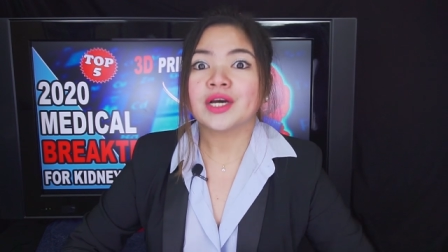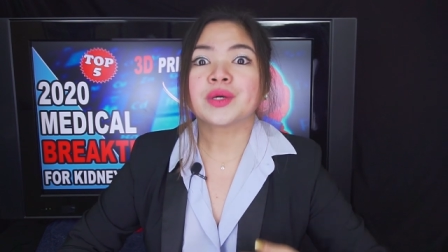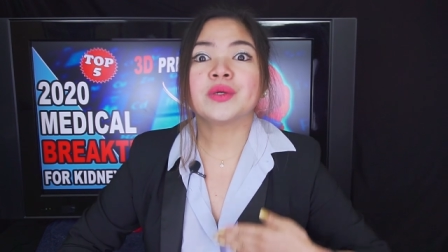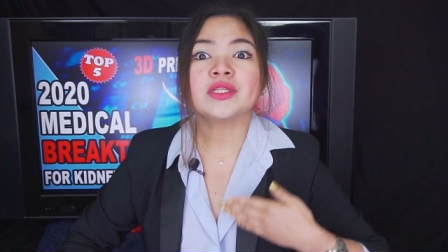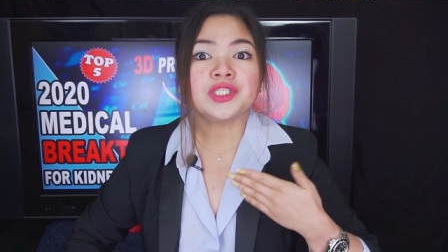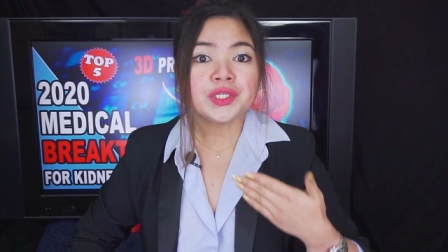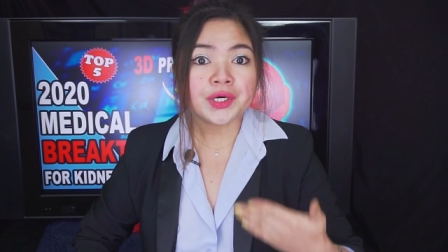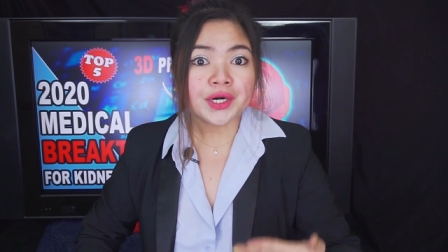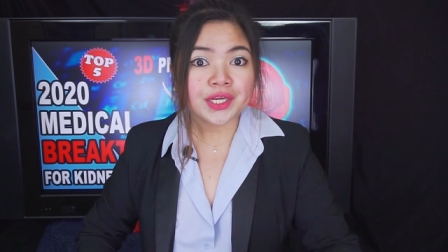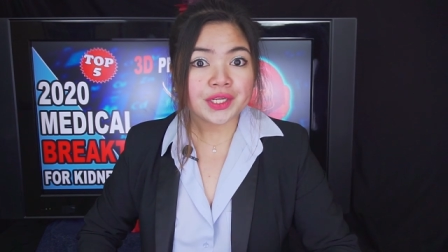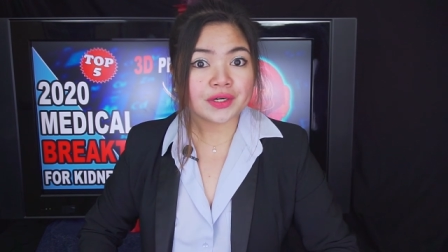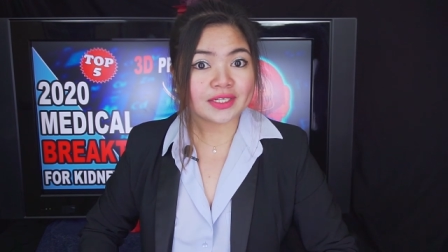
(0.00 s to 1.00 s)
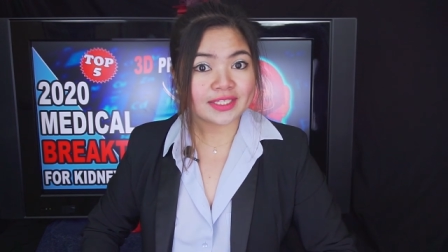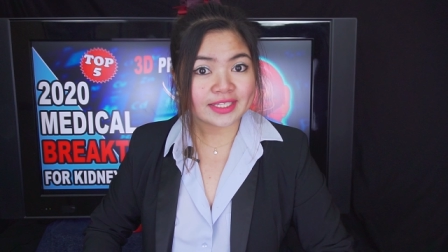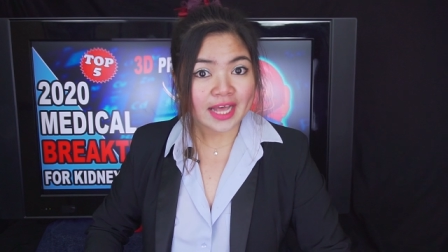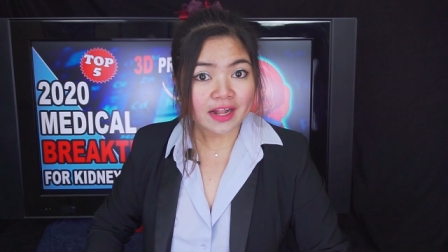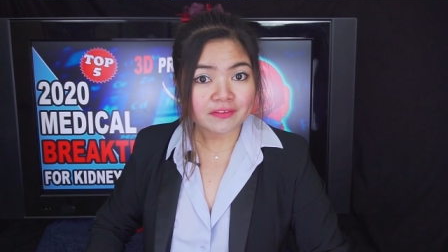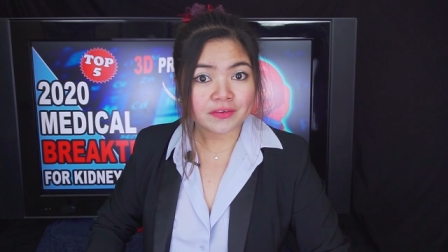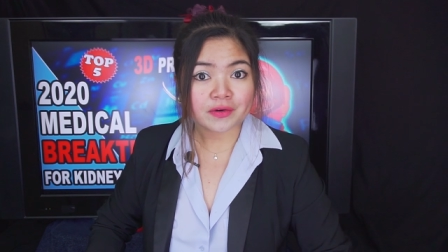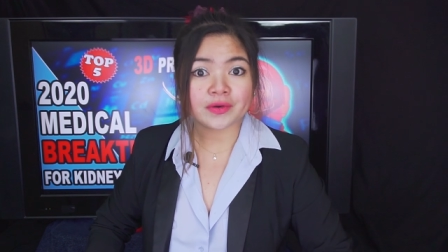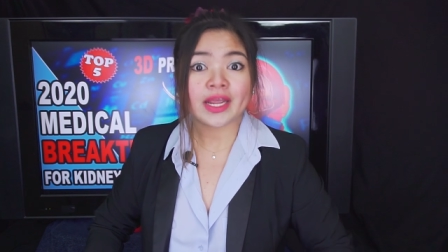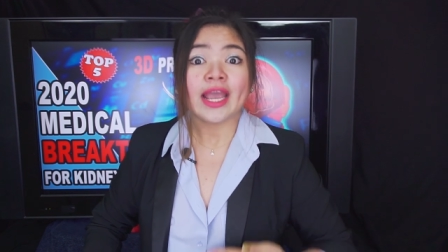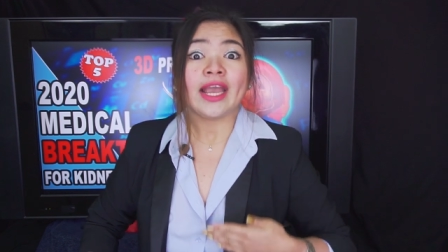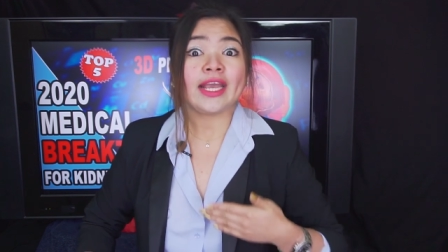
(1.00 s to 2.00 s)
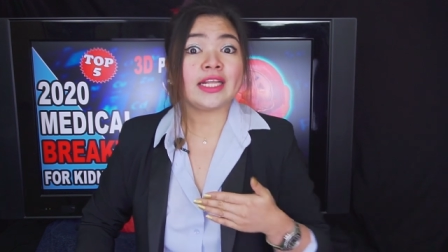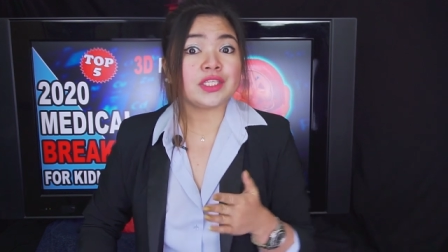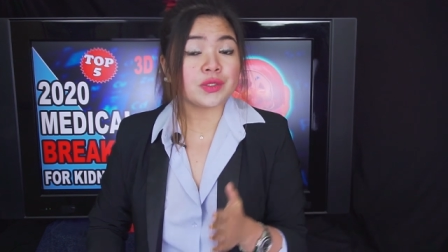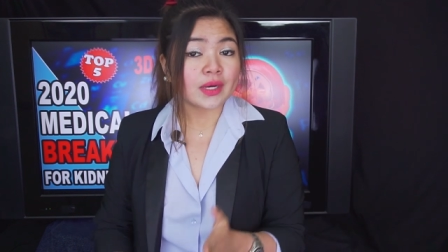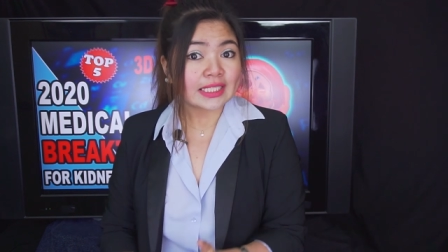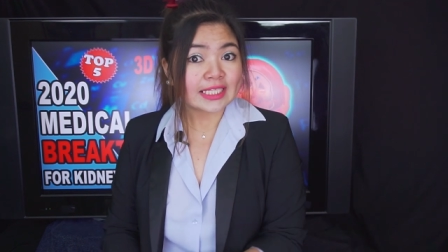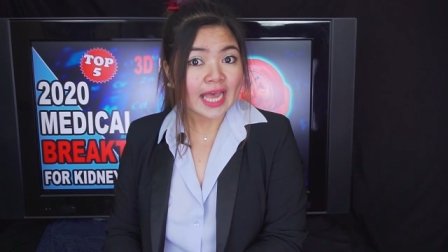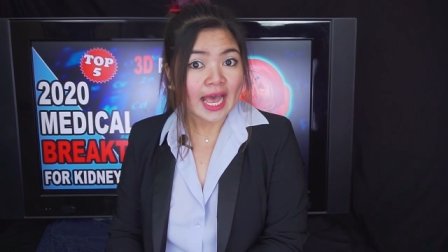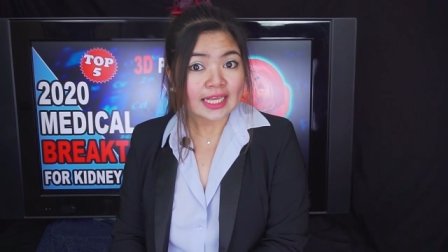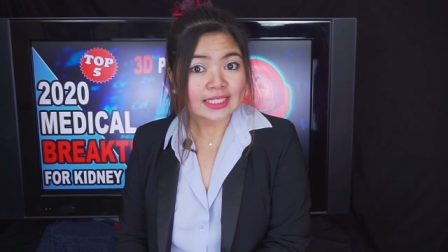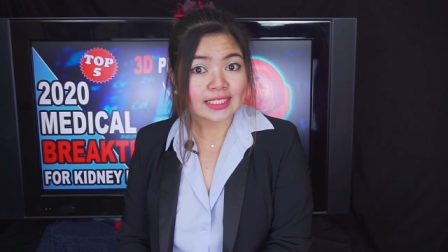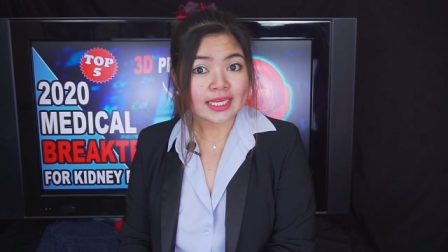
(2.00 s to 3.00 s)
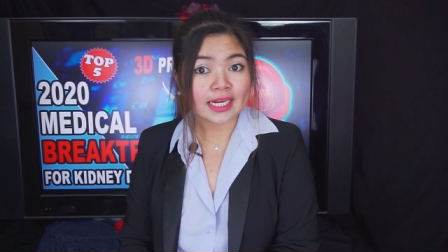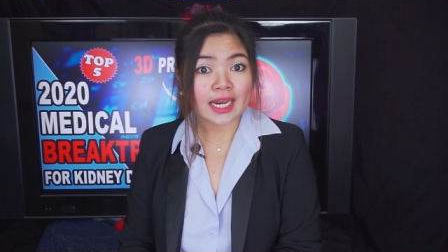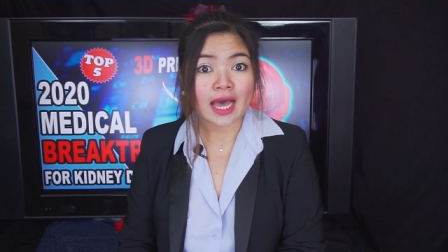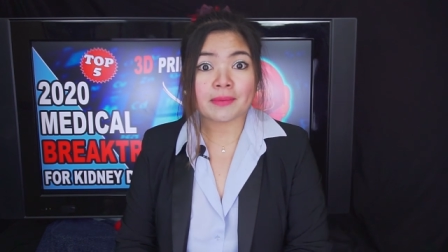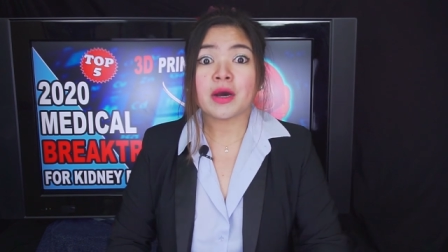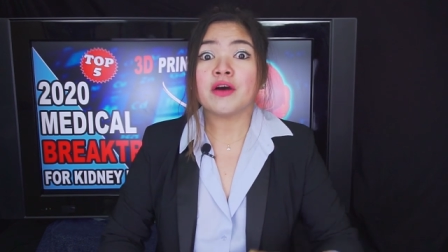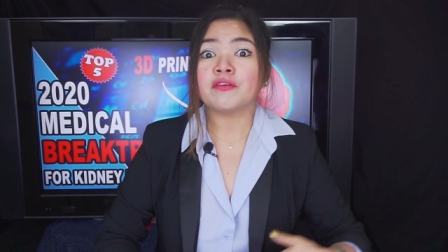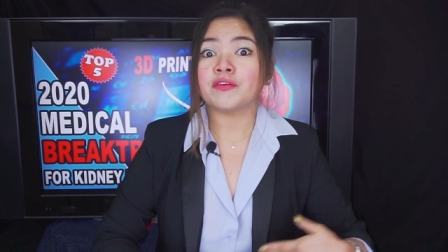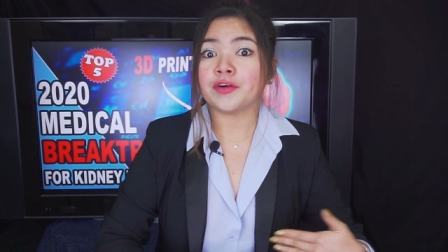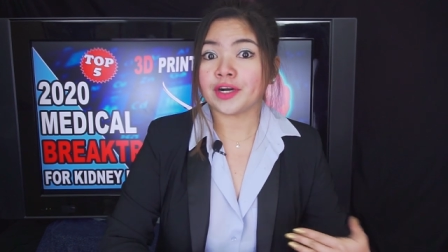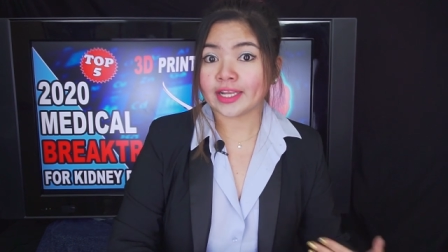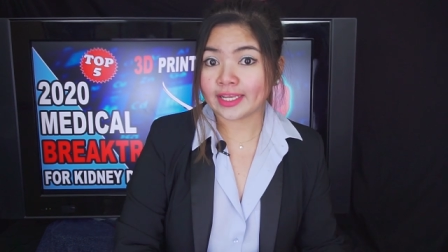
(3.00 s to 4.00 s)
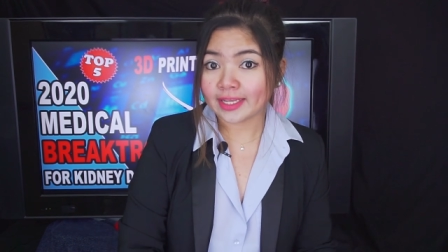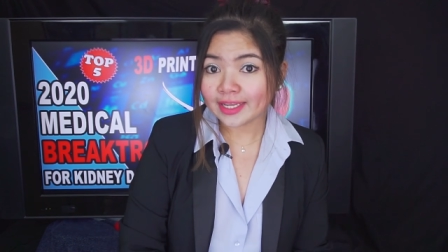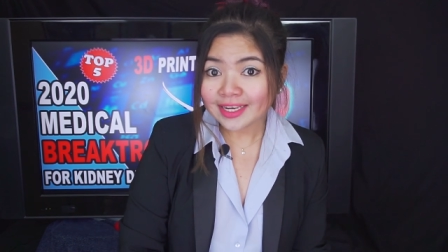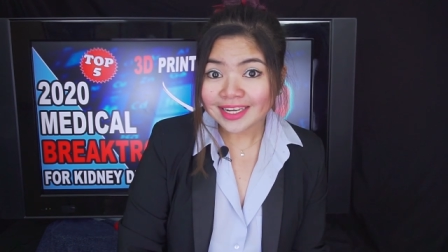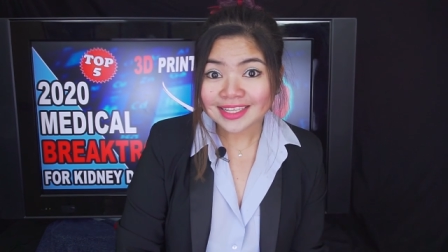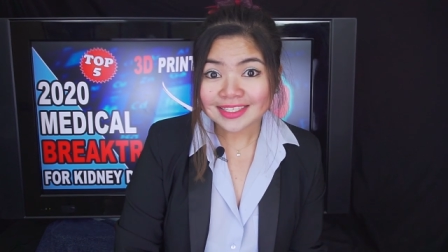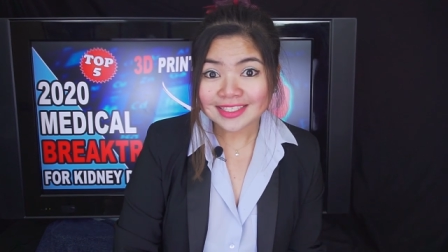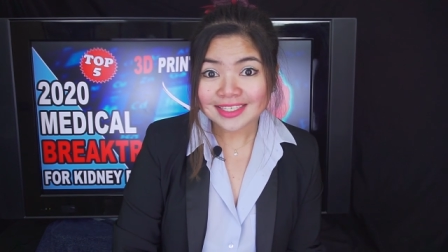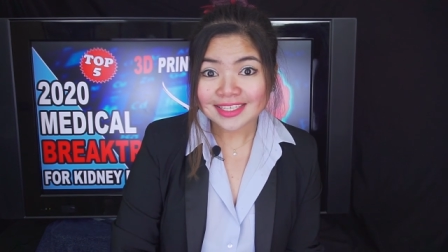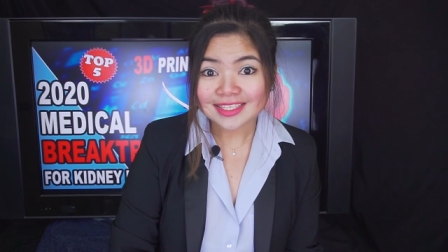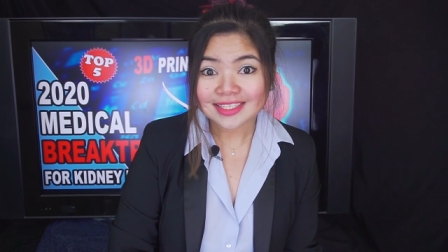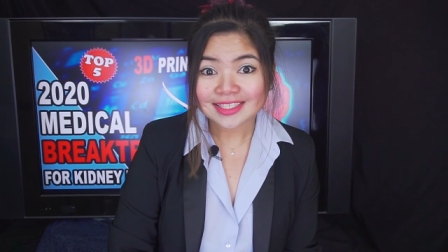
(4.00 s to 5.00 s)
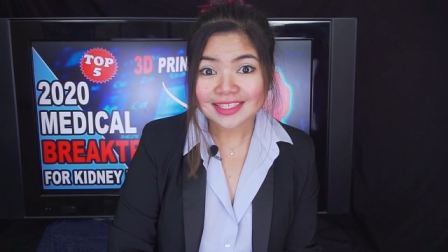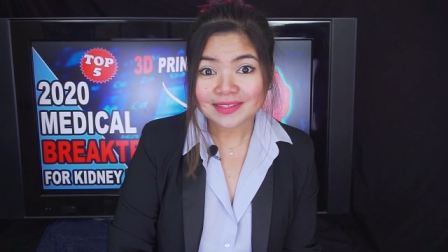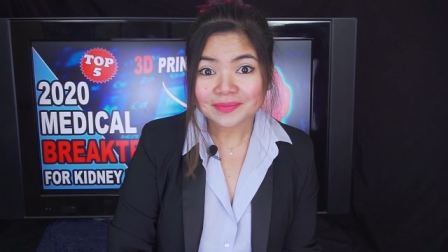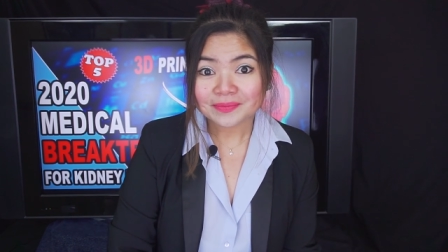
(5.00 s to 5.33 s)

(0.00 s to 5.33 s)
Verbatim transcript: could turn your cell phone into a testing lab for kidney disease?